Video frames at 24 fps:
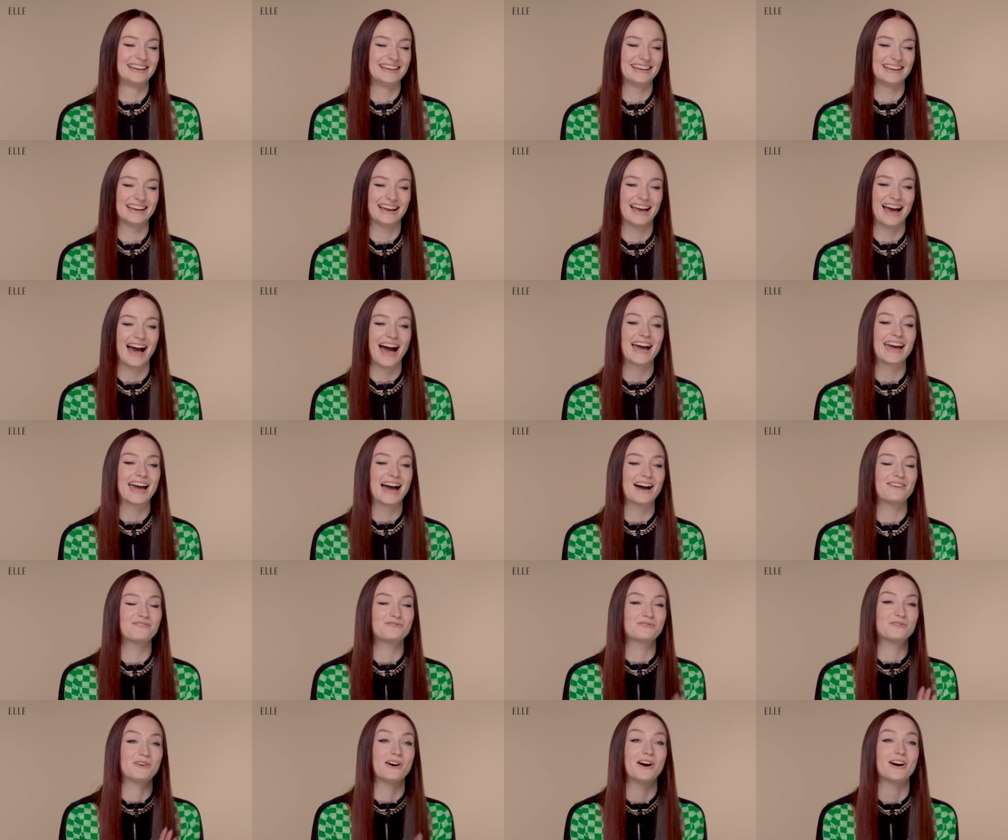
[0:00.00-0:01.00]
I
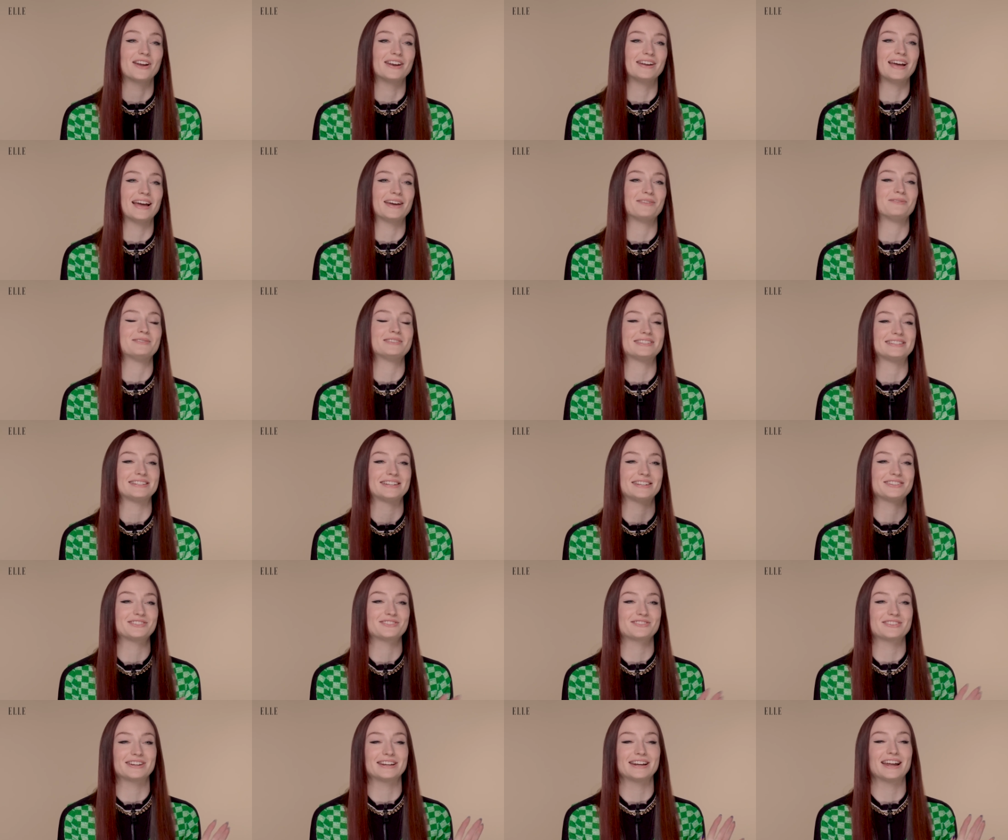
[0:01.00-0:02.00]
have one. It was
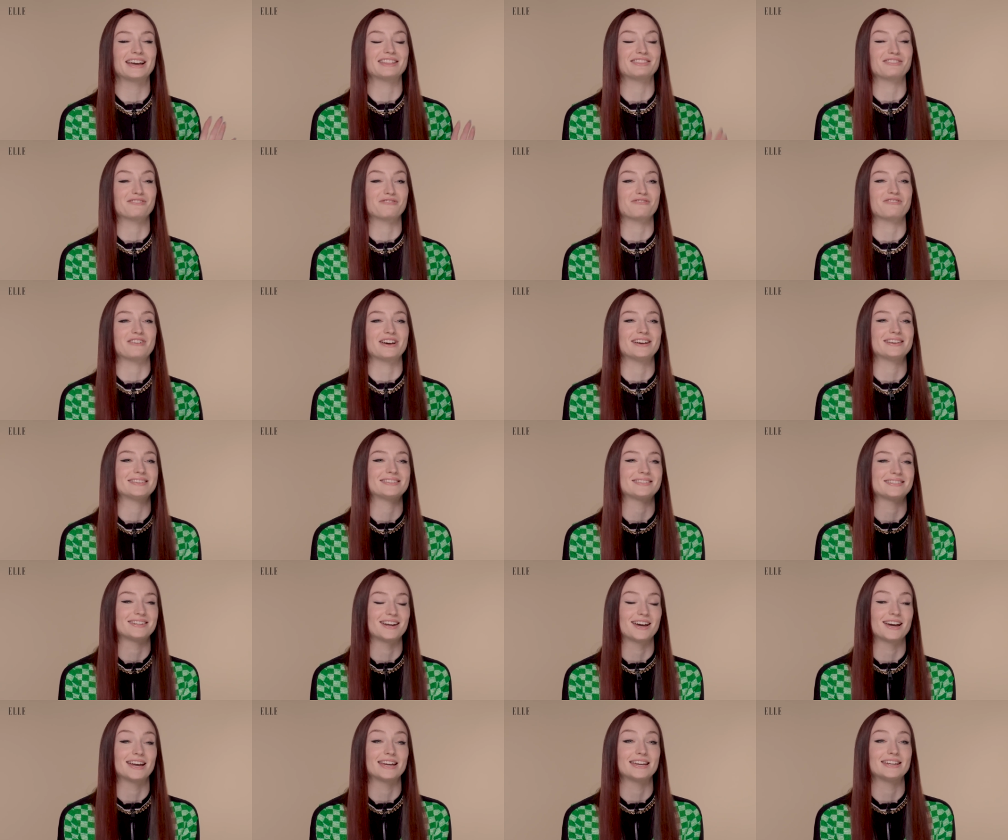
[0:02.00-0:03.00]
literally like the
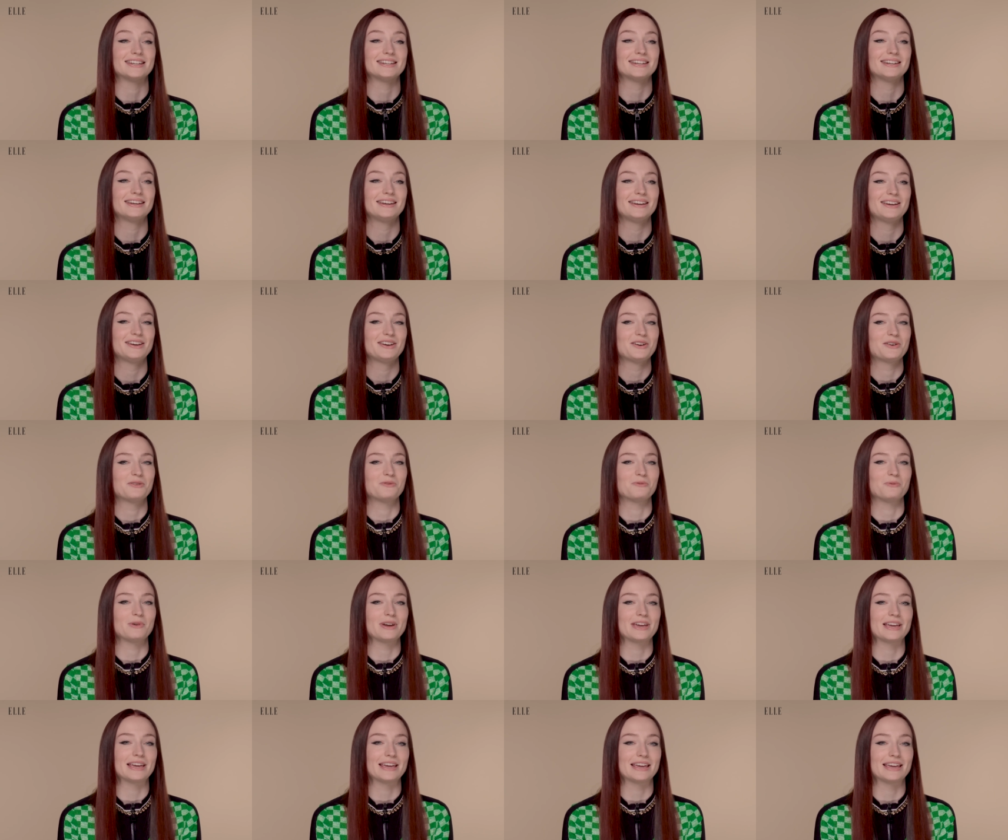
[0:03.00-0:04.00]
first night
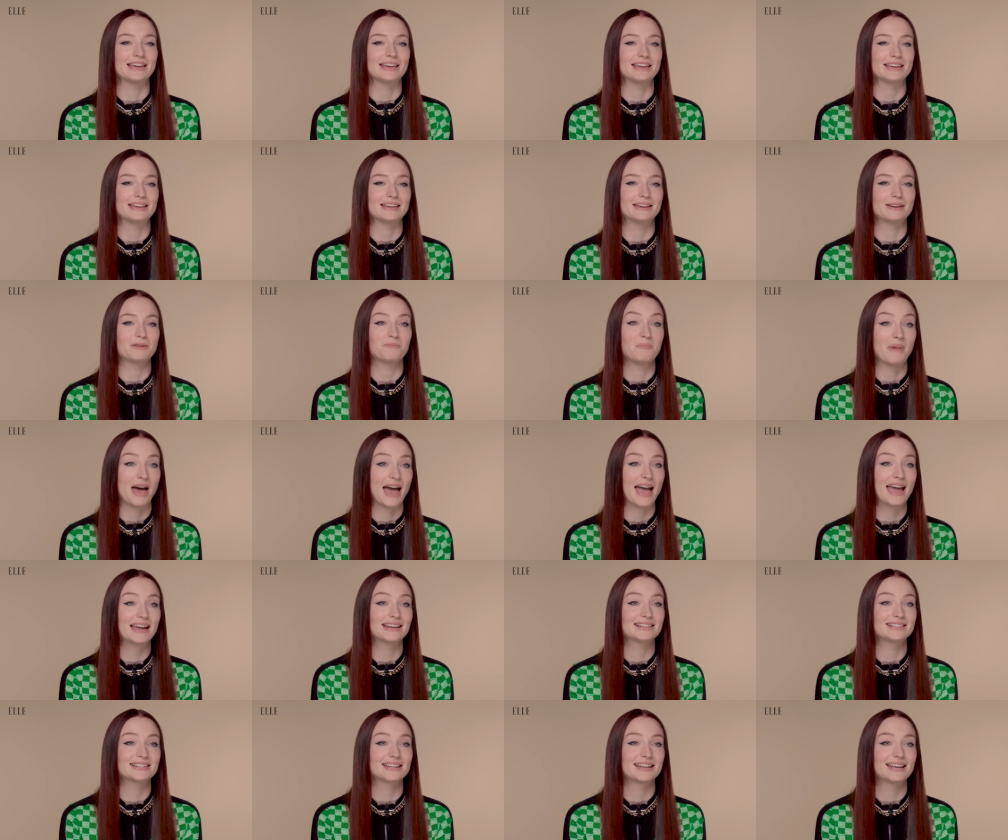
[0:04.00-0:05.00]
we
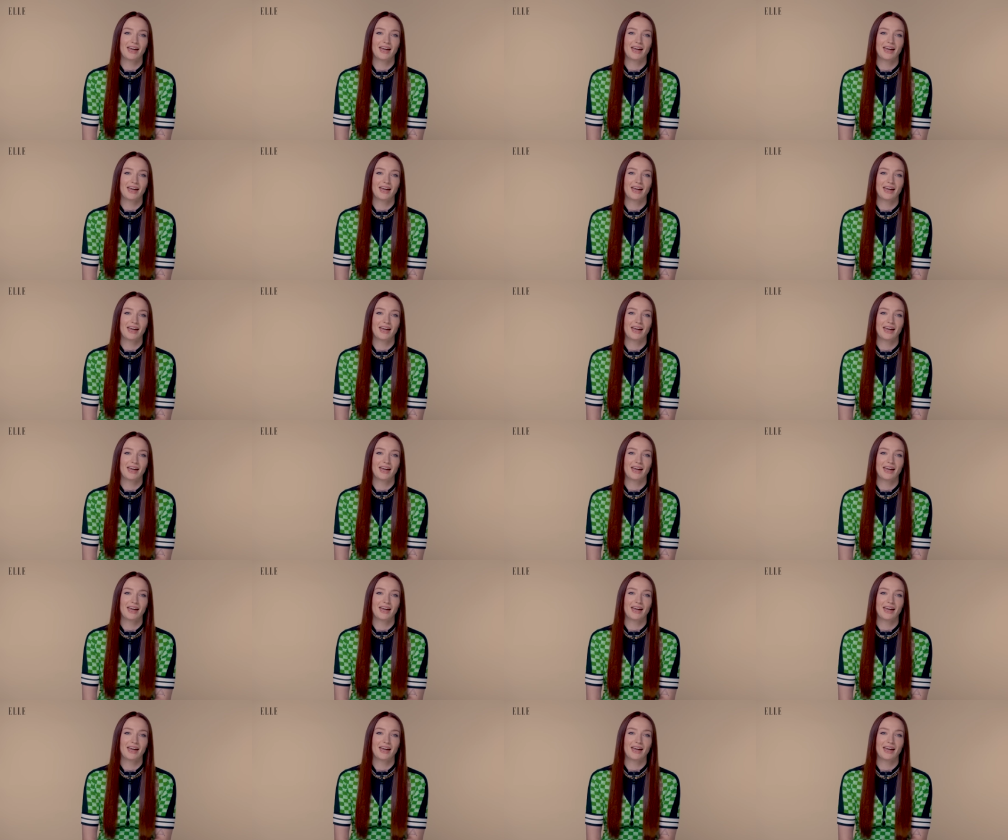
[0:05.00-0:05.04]
met.